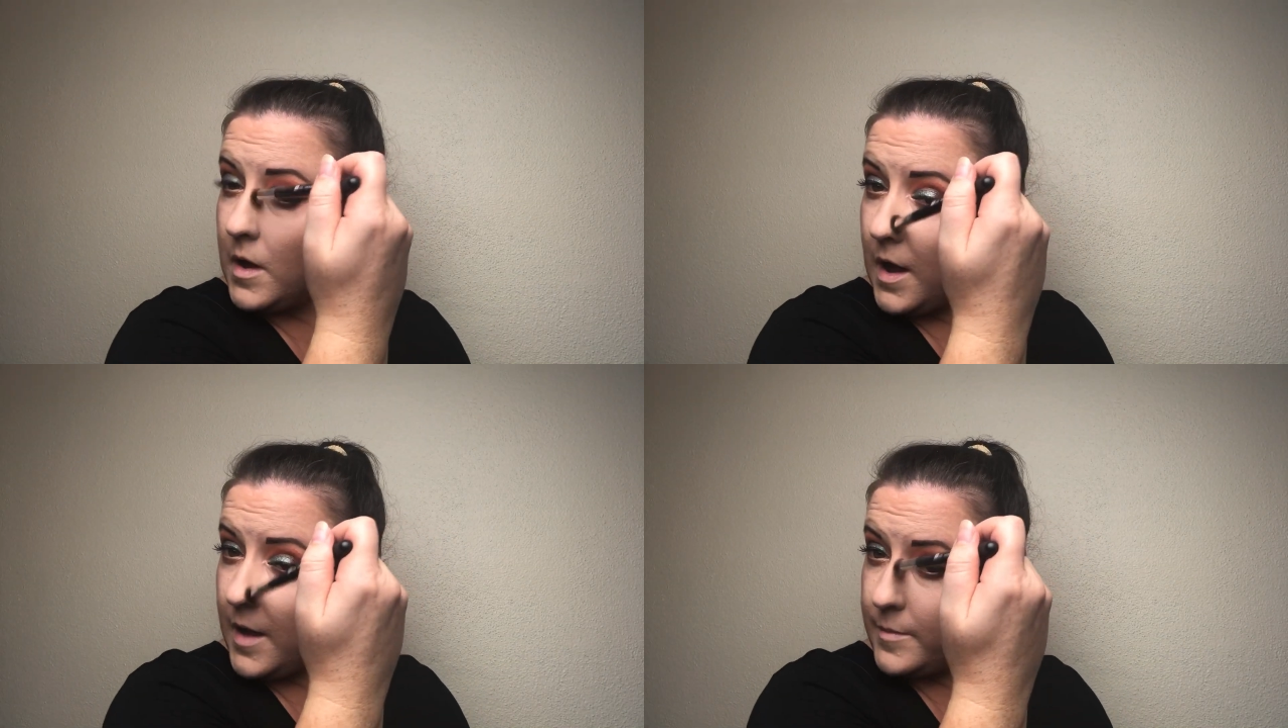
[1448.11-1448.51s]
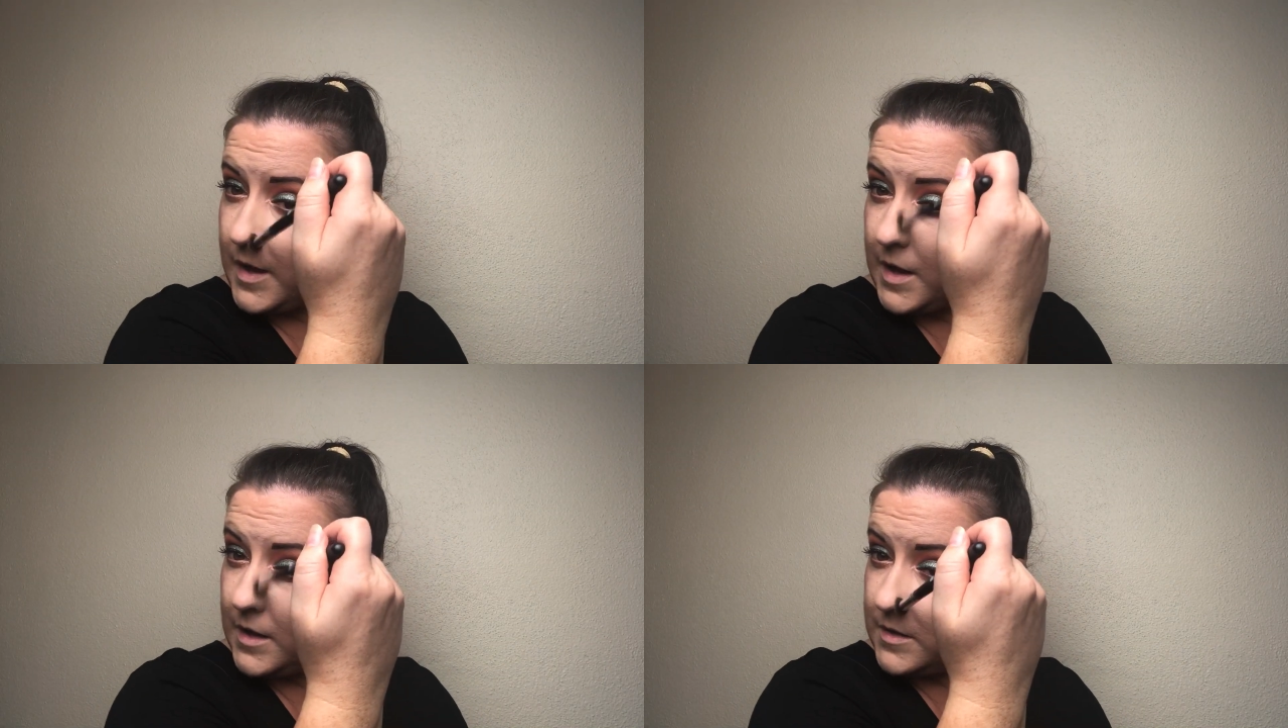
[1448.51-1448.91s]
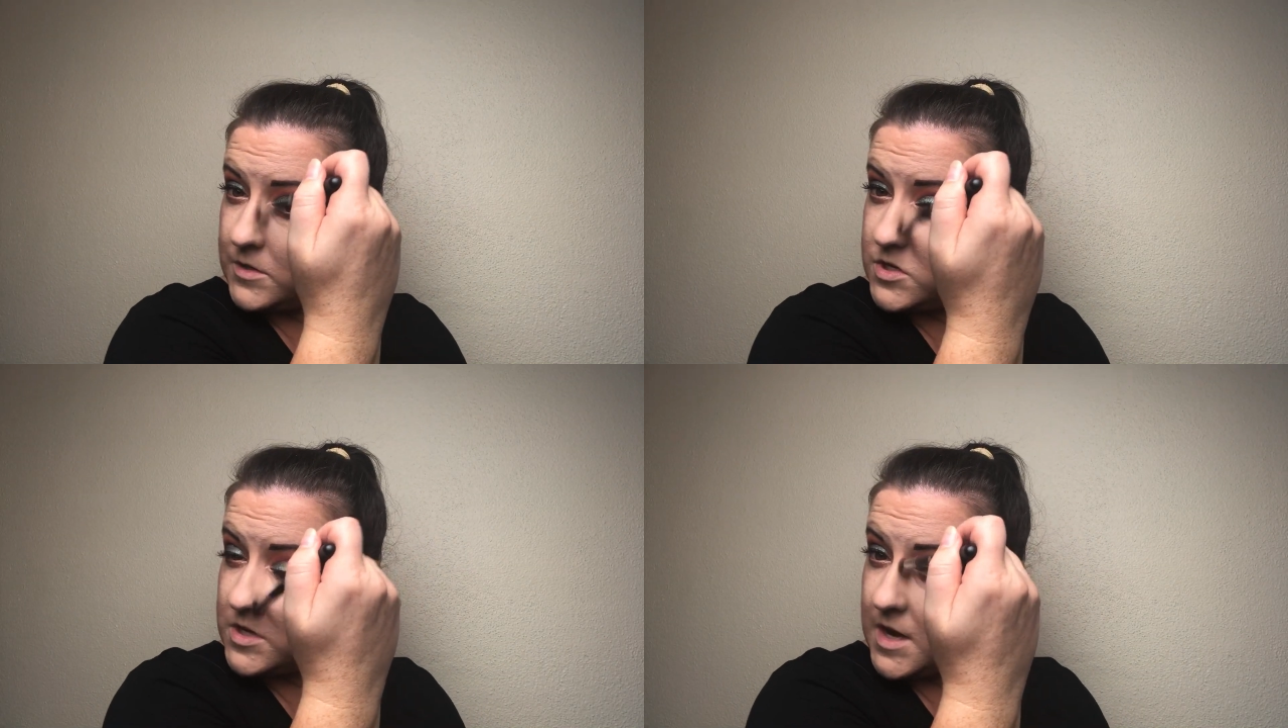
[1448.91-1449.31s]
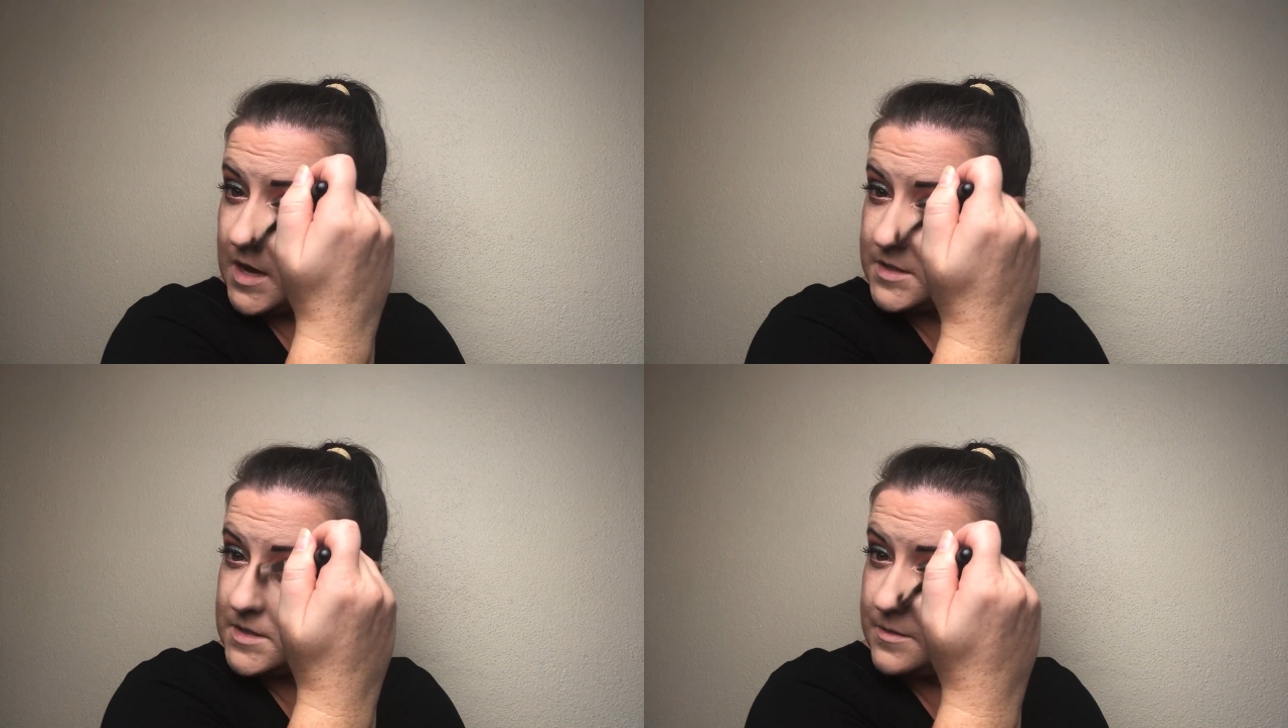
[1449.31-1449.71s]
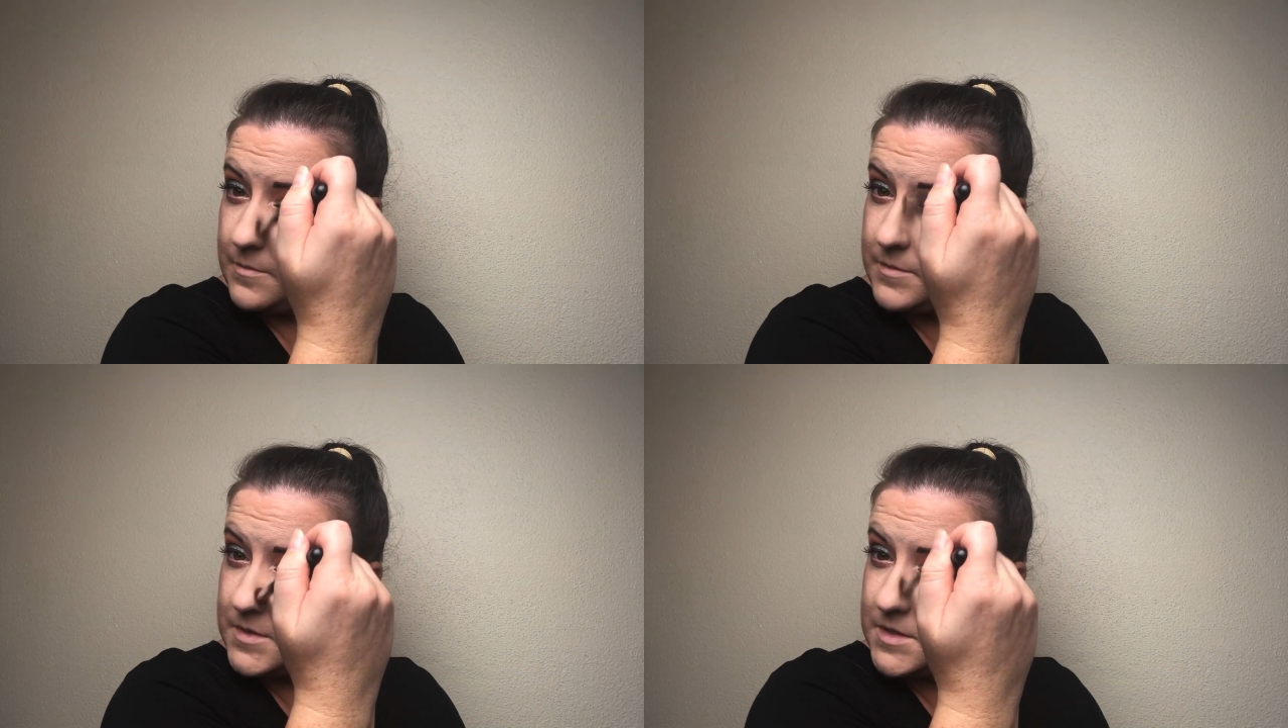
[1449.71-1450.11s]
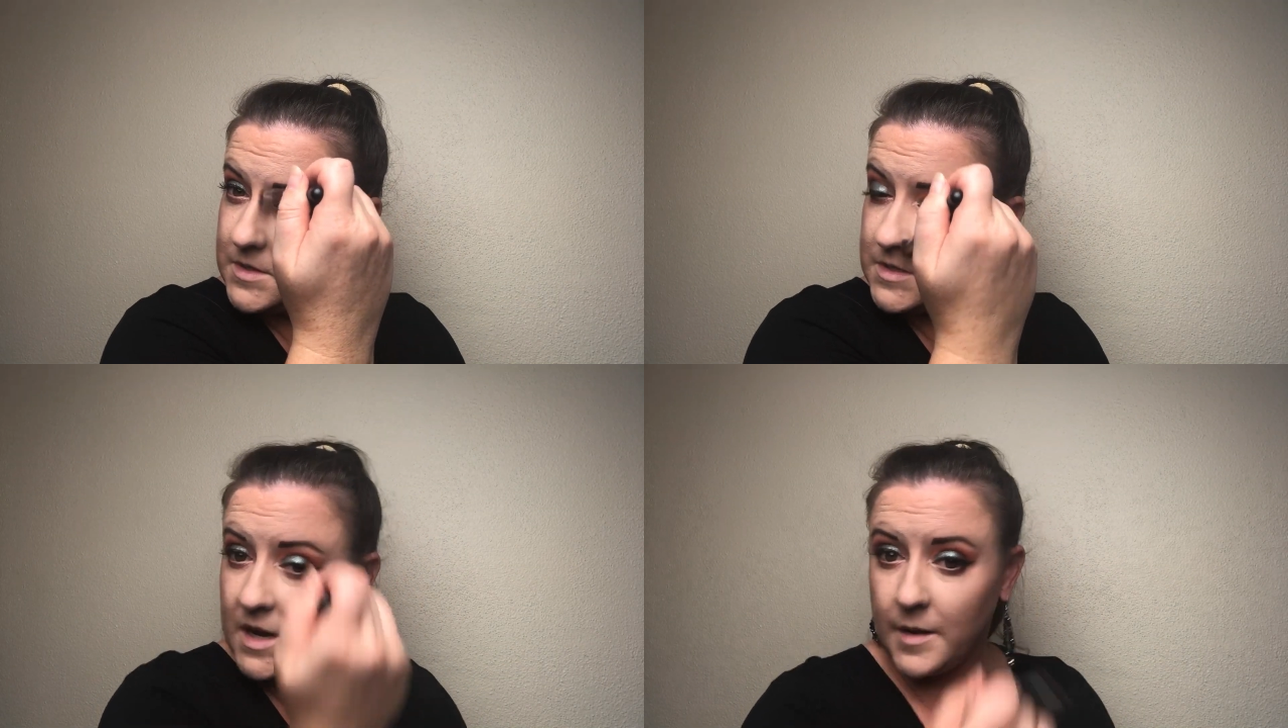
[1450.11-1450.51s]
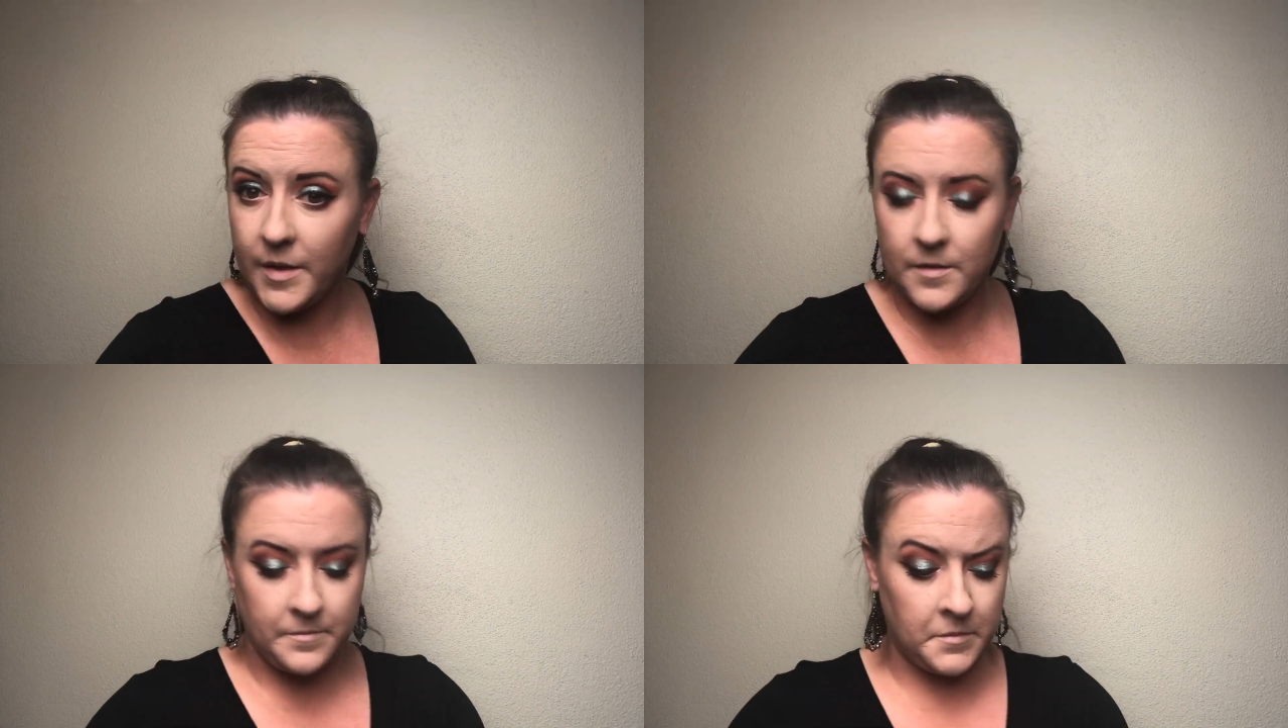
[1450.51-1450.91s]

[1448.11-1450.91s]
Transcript: I mean, just a tiny bit.